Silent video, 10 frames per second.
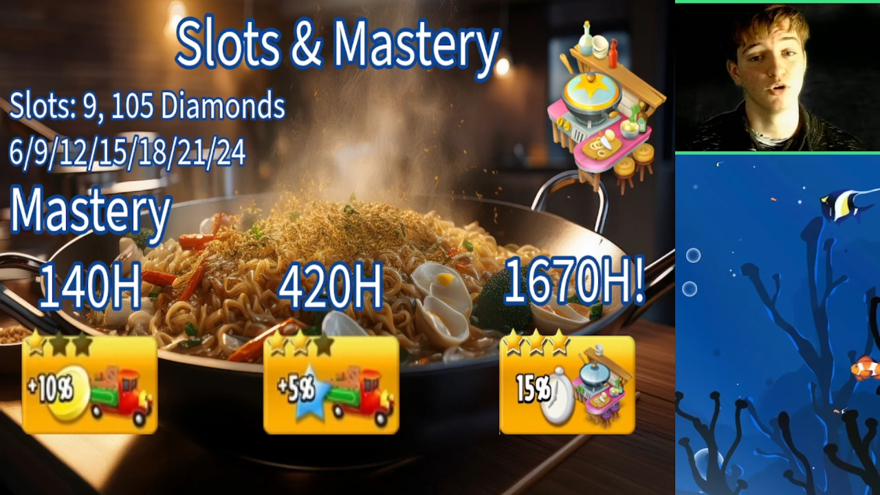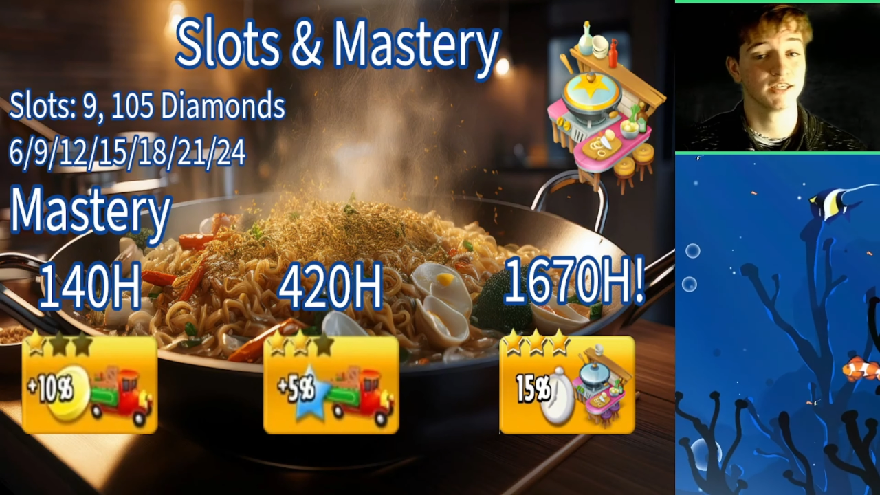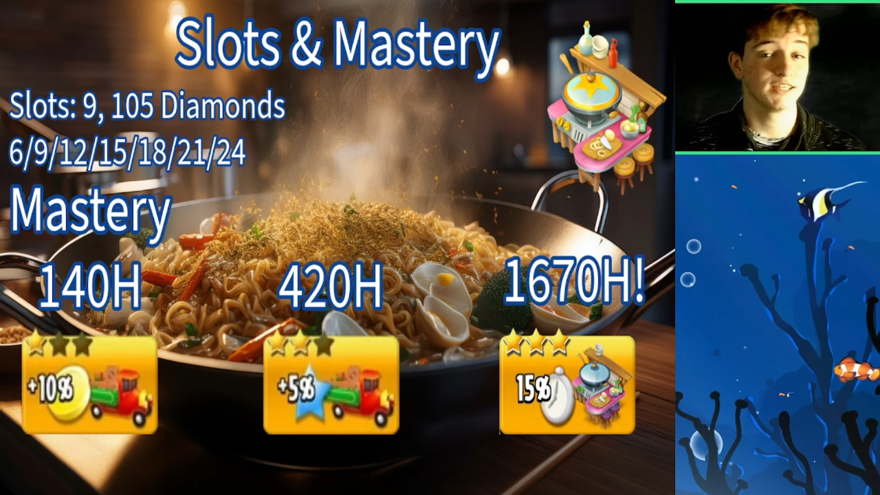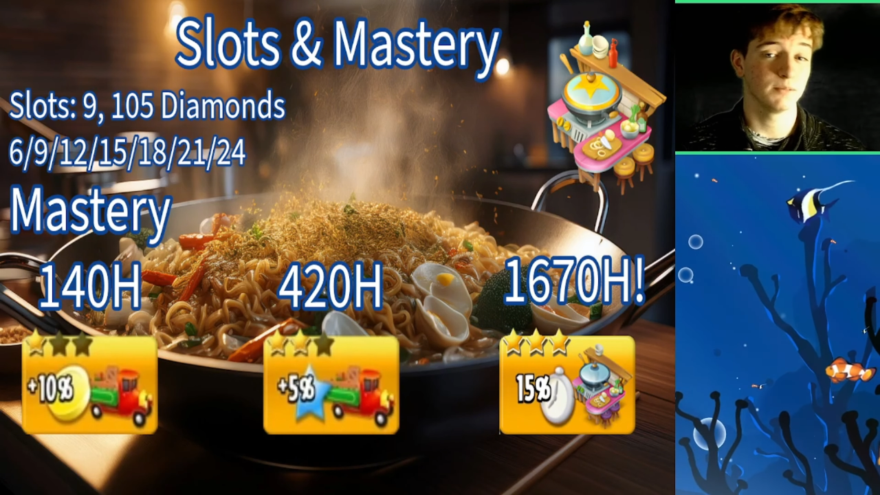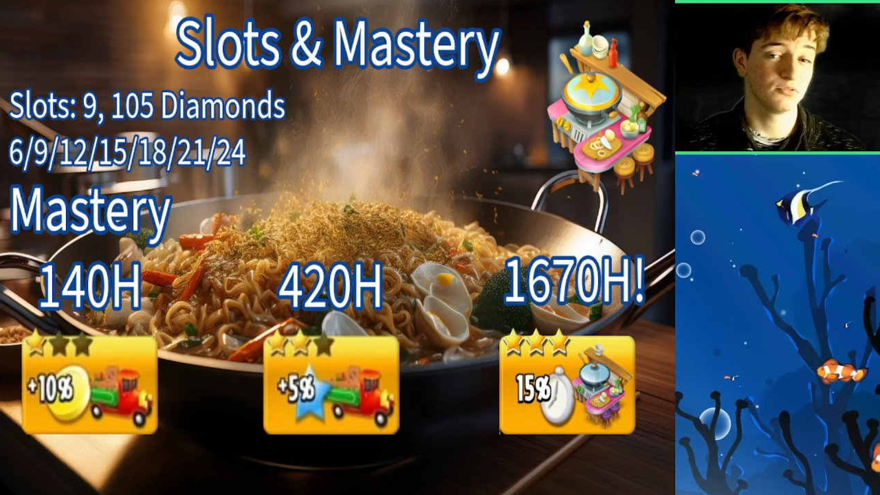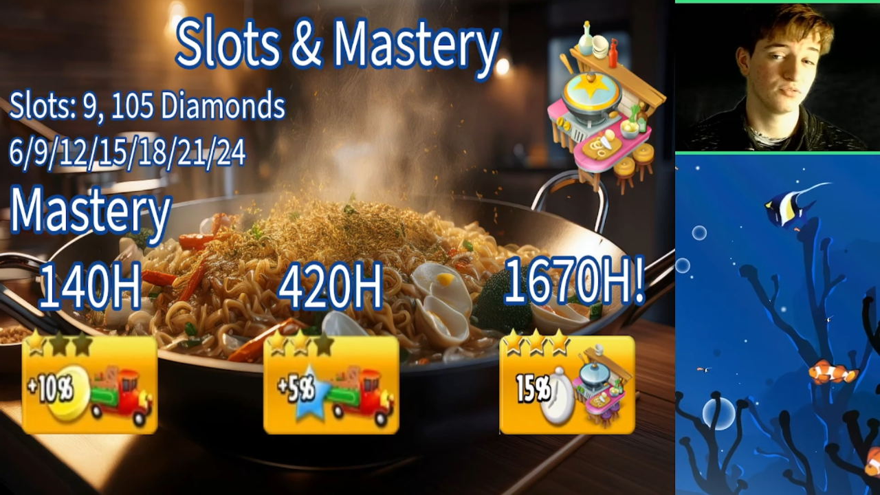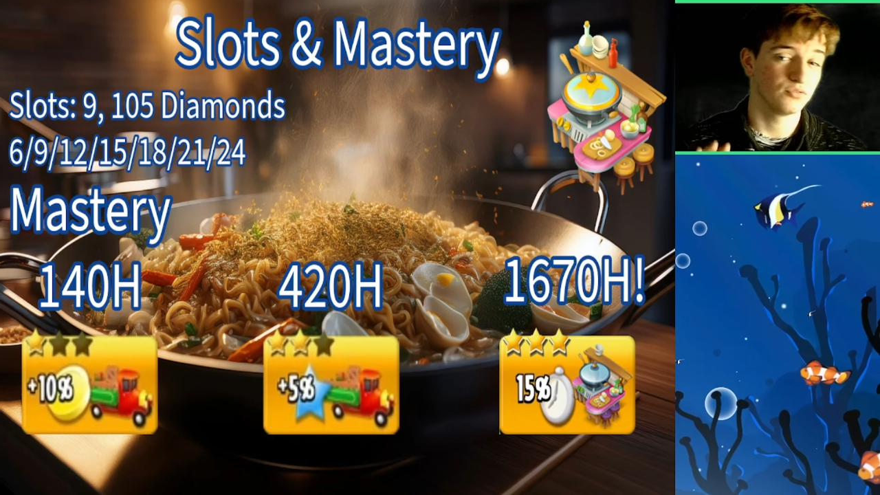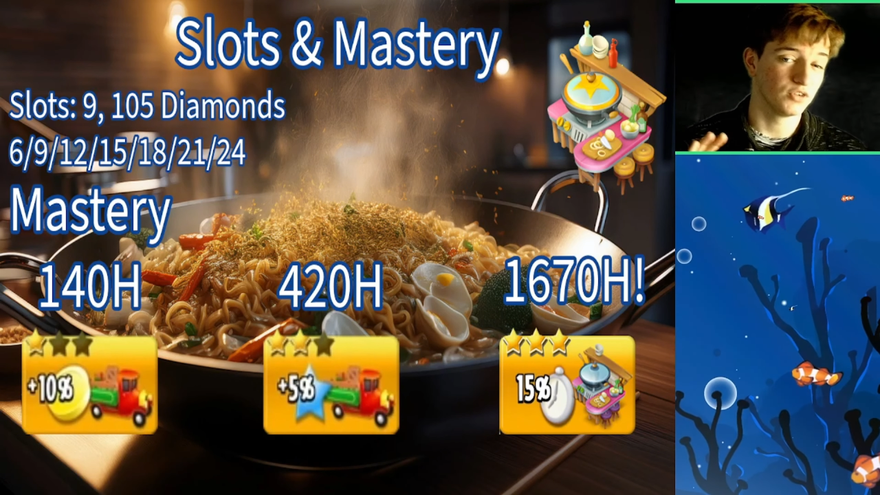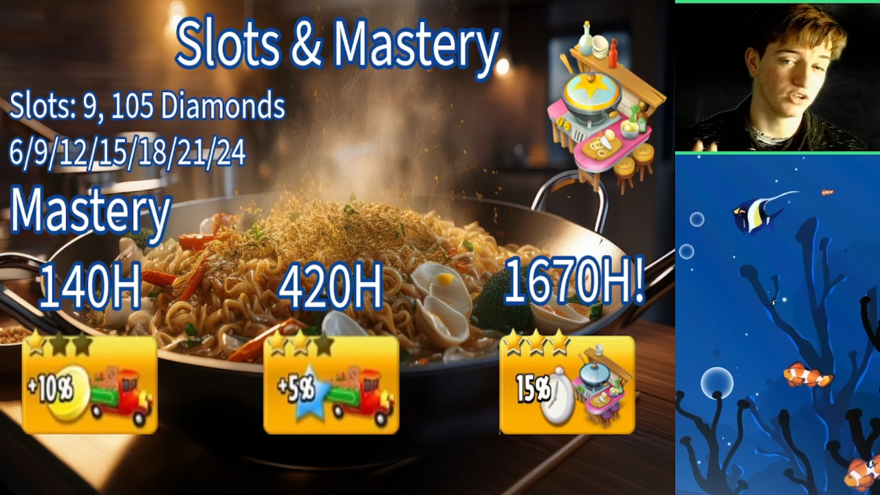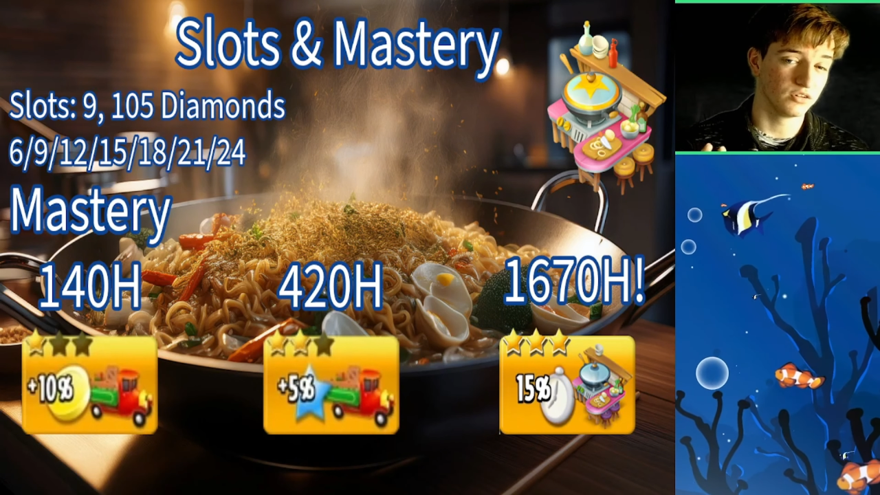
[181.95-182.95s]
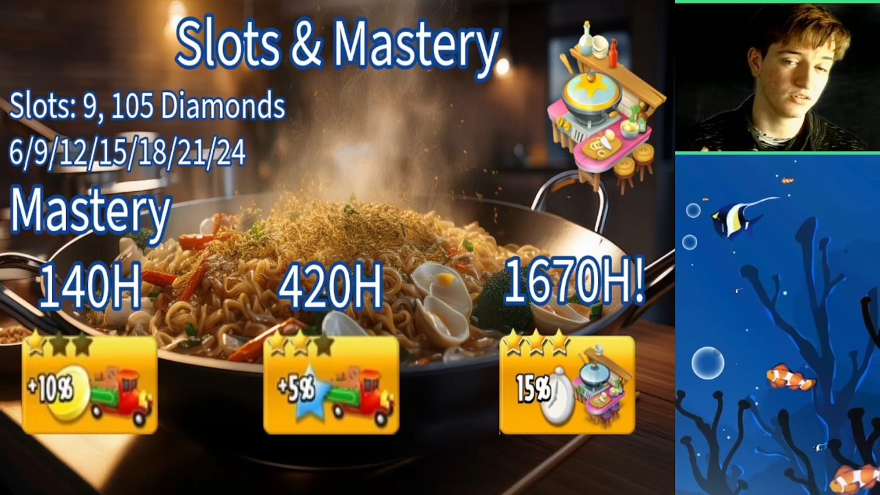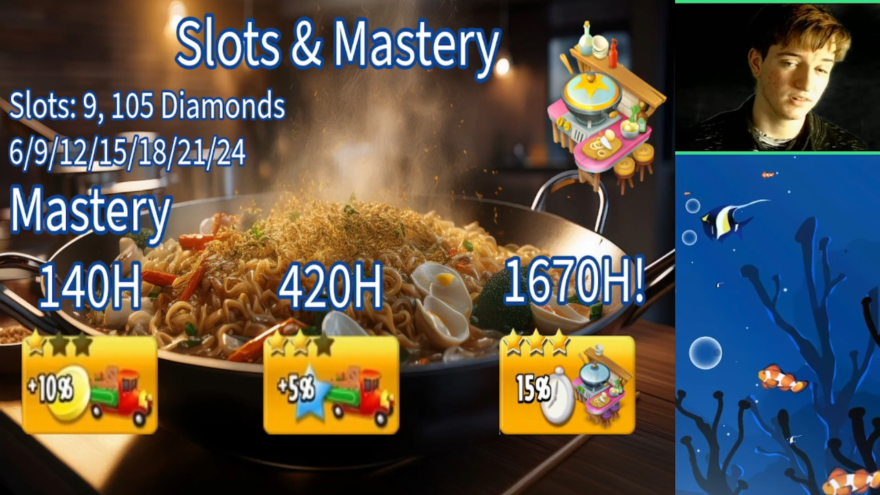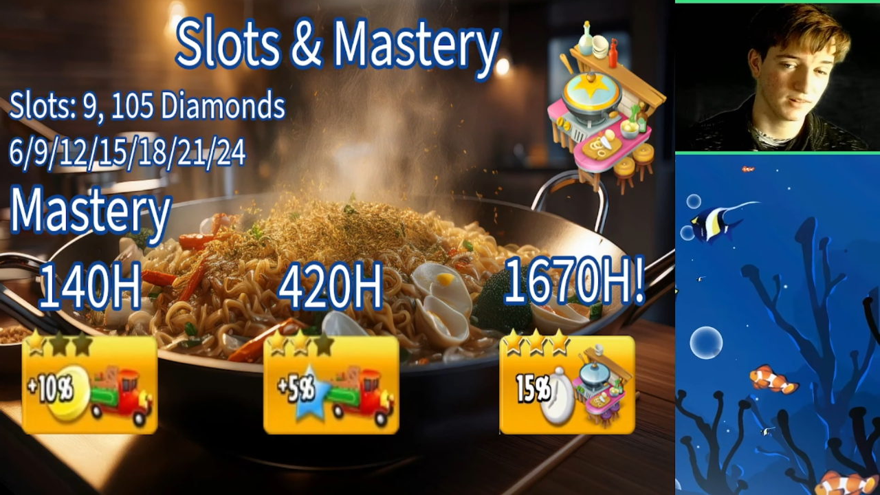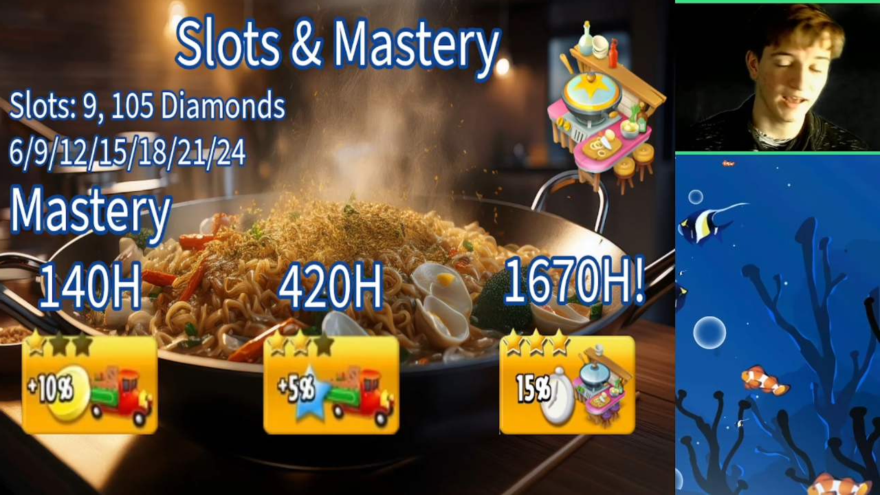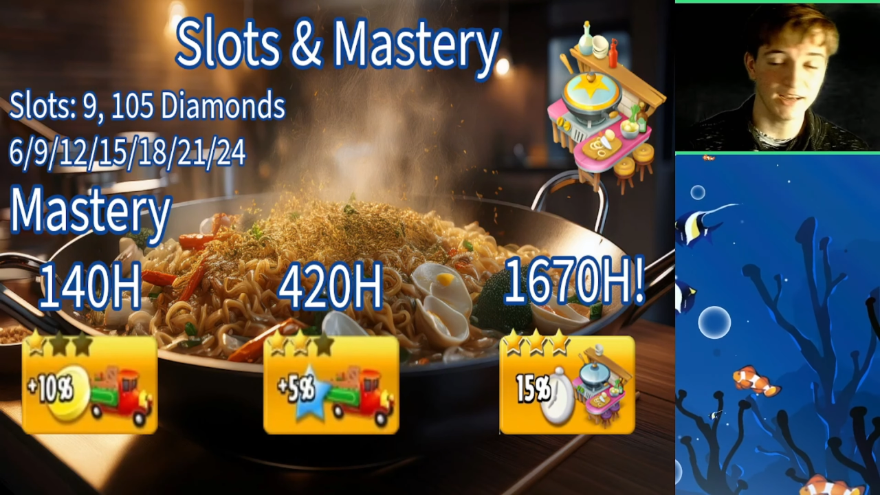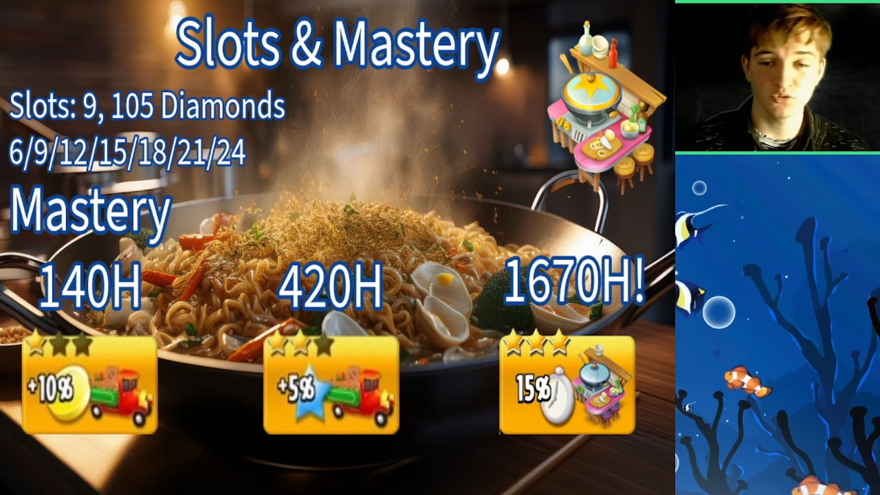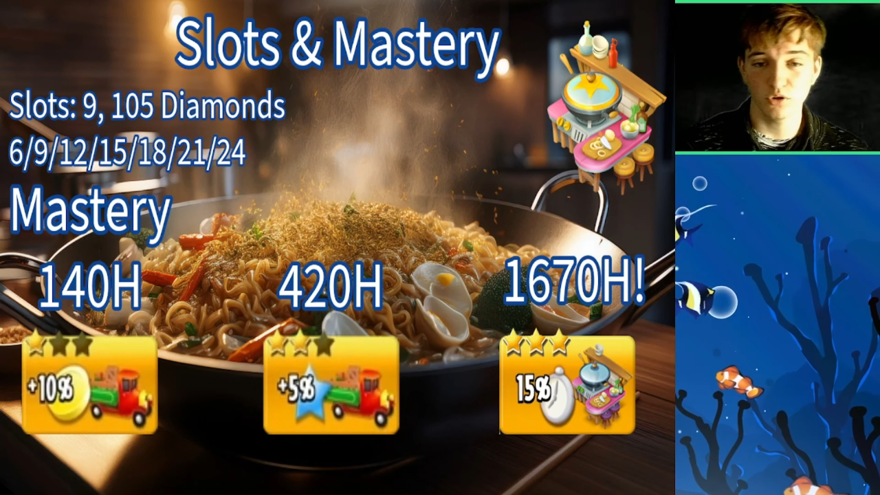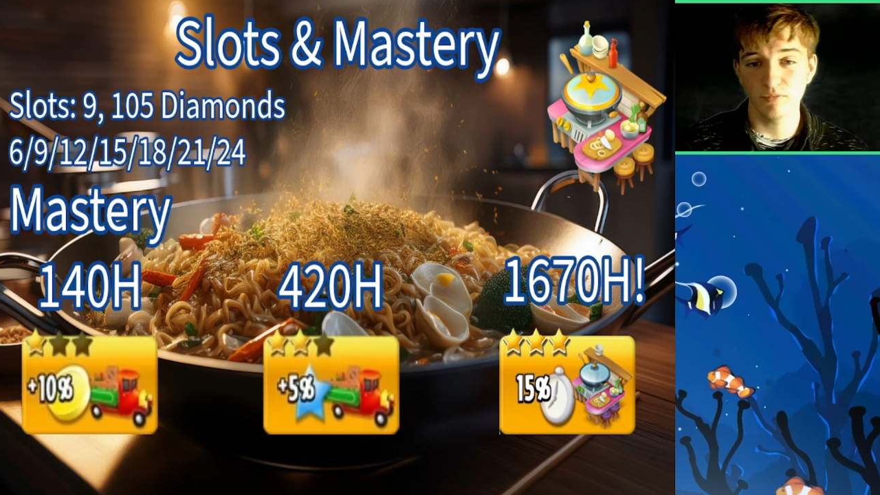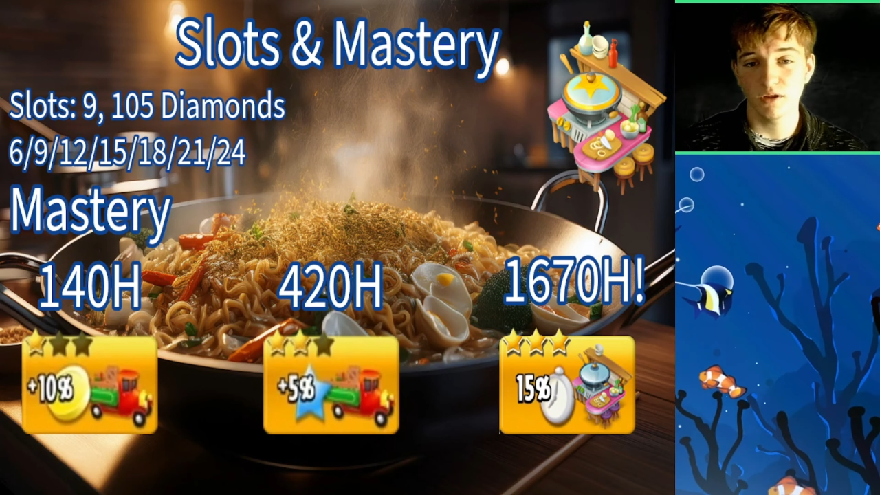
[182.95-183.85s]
Except the last one,